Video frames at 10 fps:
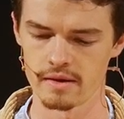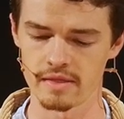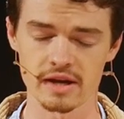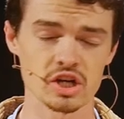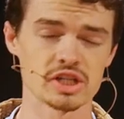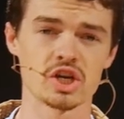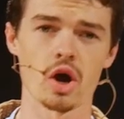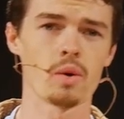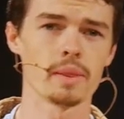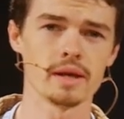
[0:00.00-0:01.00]
They just
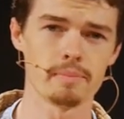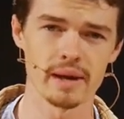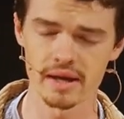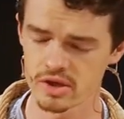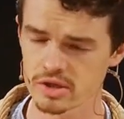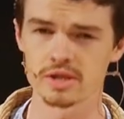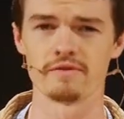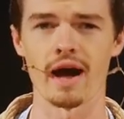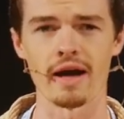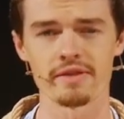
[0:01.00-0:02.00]
go on the opinions
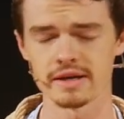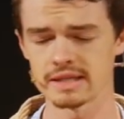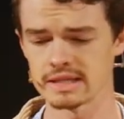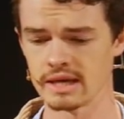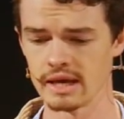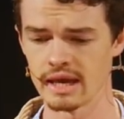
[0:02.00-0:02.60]
of others